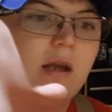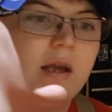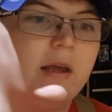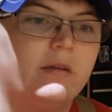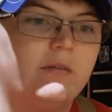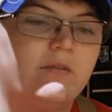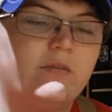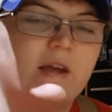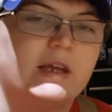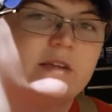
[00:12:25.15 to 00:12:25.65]

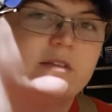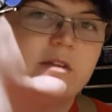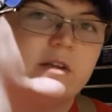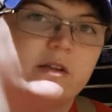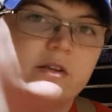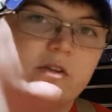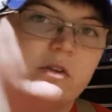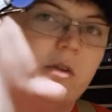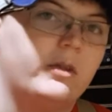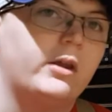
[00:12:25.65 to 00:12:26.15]
and fixed
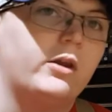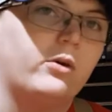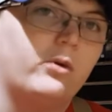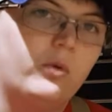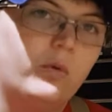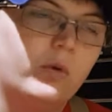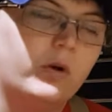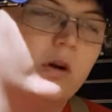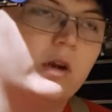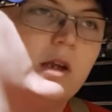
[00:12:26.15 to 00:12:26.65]
it so that
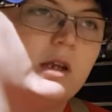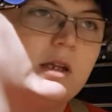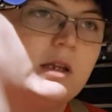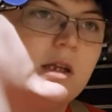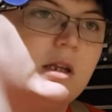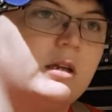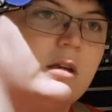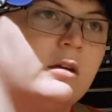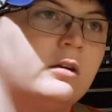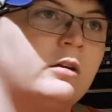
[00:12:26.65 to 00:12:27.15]
it'll work
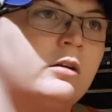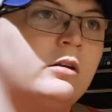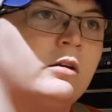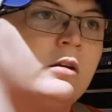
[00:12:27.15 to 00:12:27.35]
again.